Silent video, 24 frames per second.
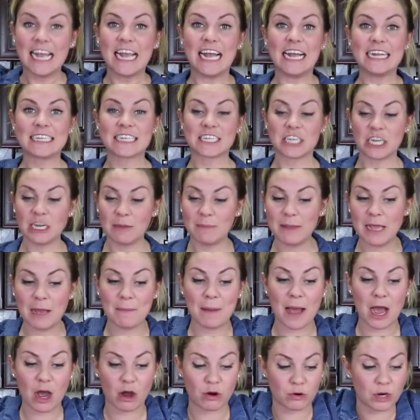It's gonna be
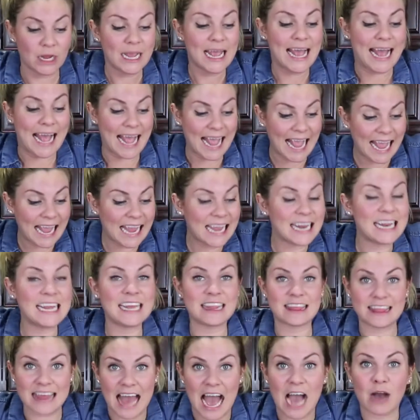about
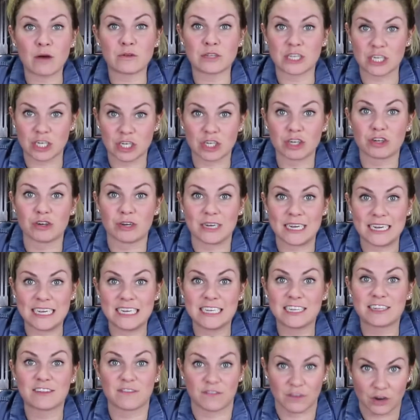80,000
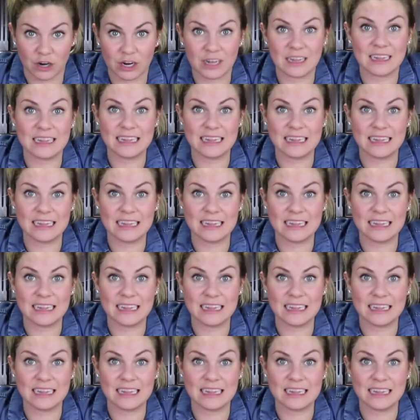degrees for at